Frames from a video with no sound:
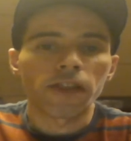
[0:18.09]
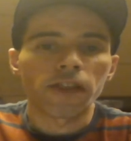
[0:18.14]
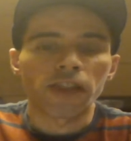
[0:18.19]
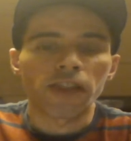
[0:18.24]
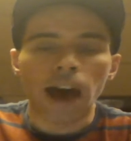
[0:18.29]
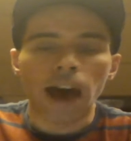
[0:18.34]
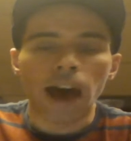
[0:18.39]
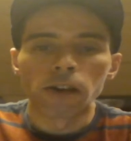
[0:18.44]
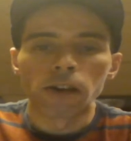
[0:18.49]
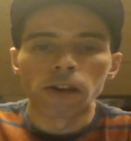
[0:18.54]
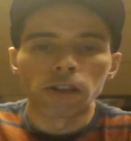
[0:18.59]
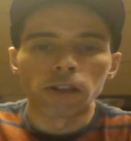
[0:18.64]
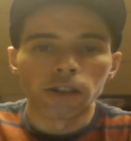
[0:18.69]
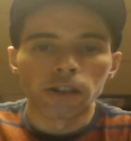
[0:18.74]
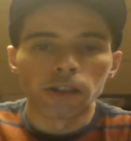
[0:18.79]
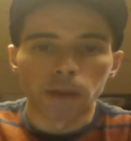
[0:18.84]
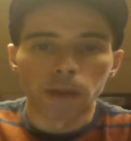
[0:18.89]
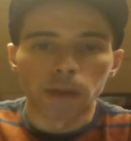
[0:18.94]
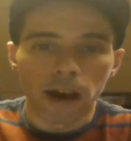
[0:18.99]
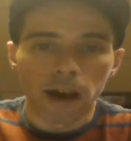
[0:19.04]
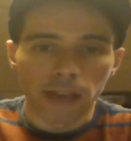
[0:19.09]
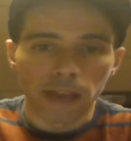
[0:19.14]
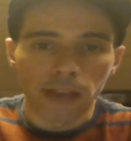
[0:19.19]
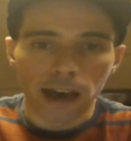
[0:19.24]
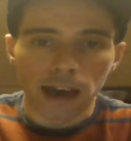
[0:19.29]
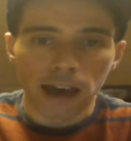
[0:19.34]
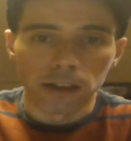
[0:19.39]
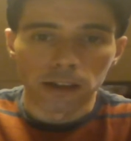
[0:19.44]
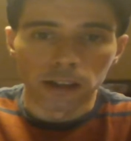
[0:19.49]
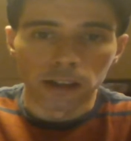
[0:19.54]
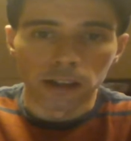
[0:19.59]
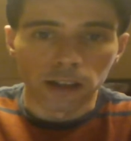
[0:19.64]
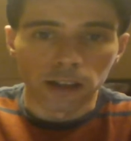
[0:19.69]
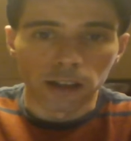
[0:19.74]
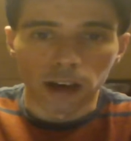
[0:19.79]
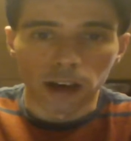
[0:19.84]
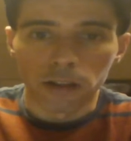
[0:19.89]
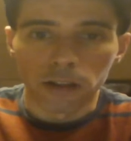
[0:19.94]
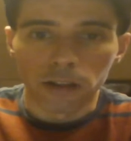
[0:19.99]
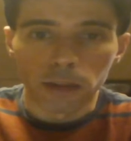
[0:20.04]
thousands upon thousands
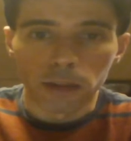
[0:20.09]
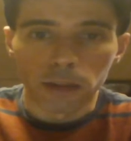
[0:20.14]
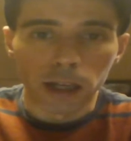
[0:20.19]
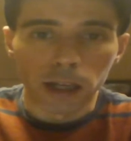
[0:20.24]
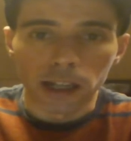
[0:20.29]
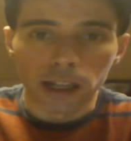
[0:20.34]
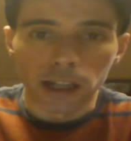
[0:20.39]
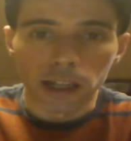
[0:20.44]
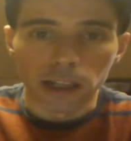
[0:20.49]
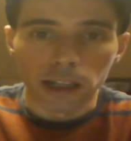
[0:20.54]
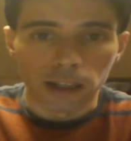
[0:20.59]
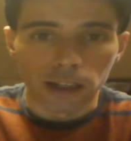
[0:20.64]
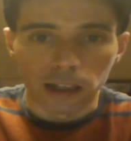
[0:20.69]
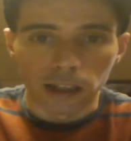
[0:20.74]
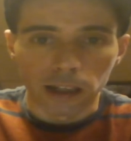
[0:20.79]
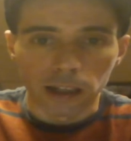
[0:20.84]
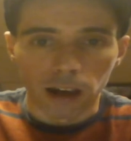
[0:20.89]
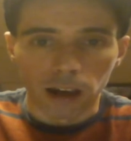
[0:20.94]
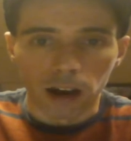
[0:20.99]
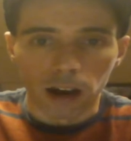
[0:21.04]
of communities